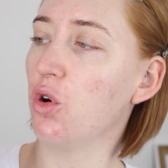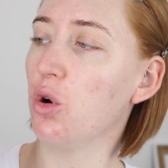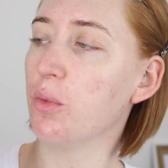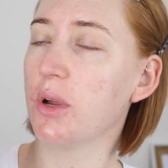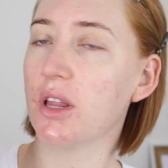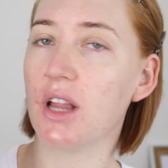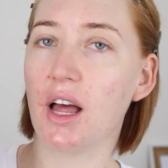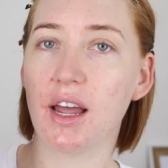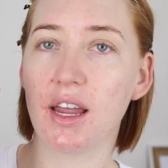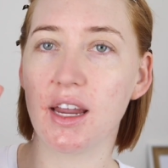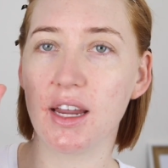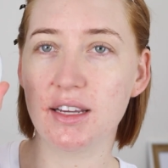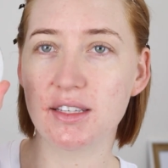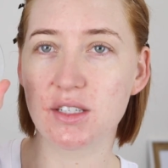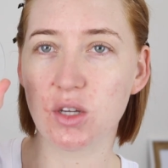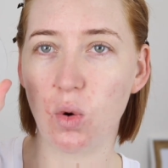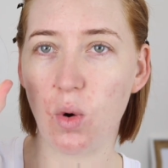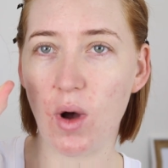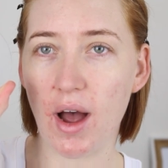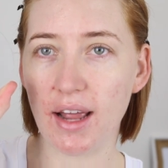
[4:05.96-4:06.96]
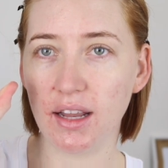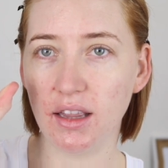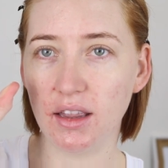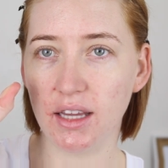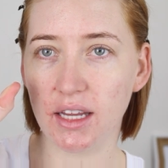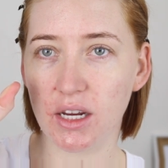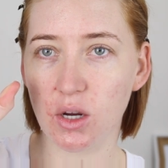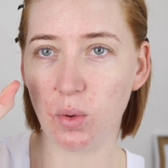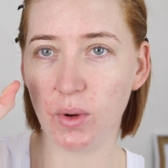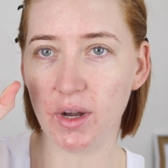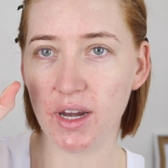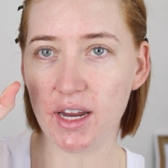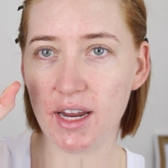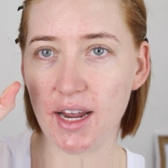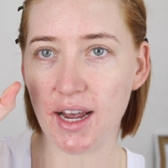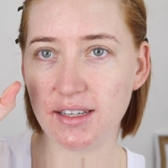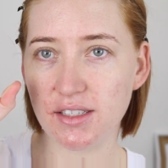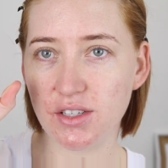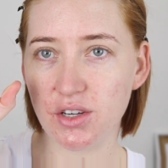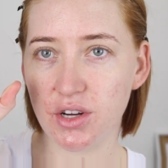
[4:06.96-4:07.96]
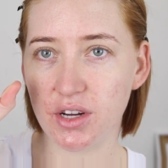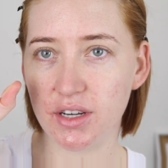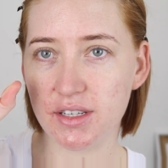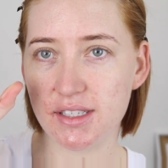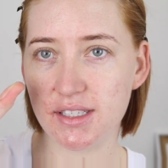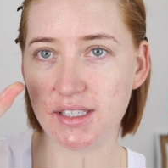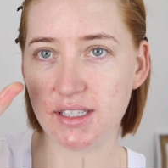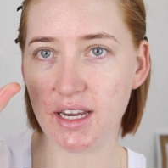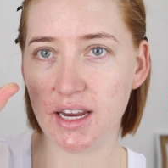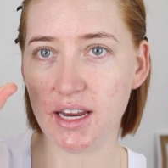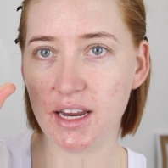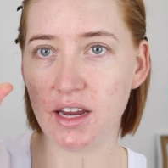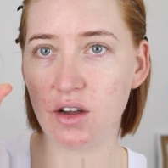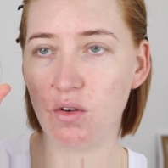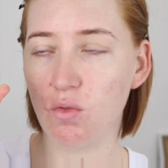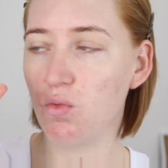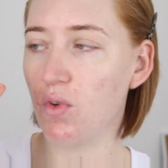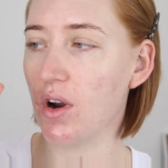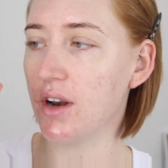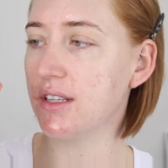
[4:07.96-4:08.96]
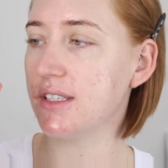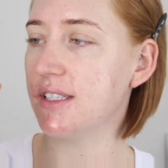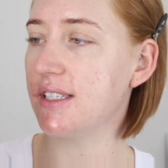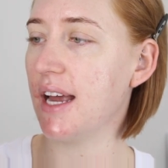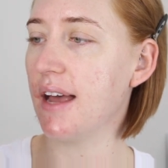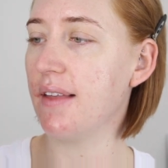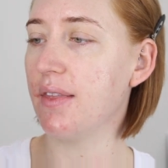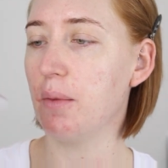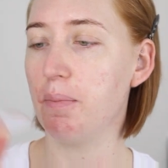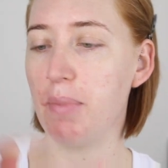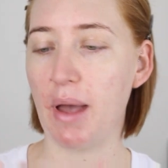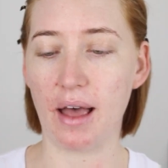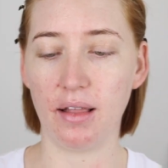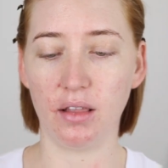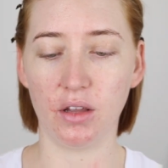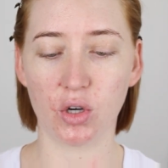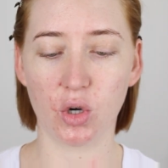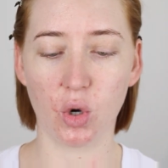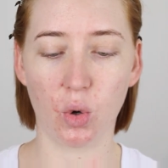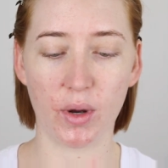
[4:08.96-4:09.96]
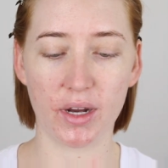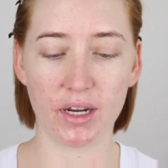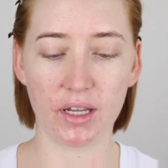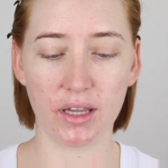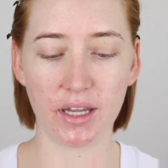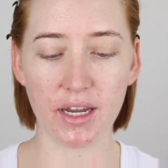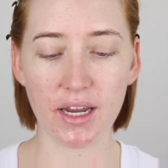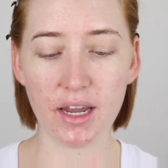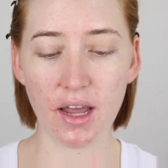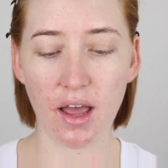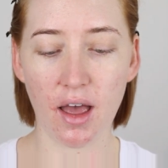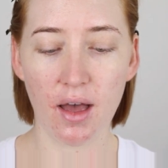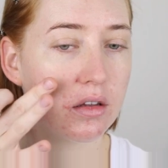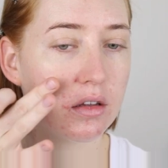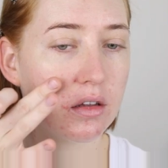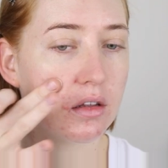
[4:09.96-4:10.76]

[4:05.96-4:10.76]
formula is quite liquidy. As you can see, it runs down the palette quickly.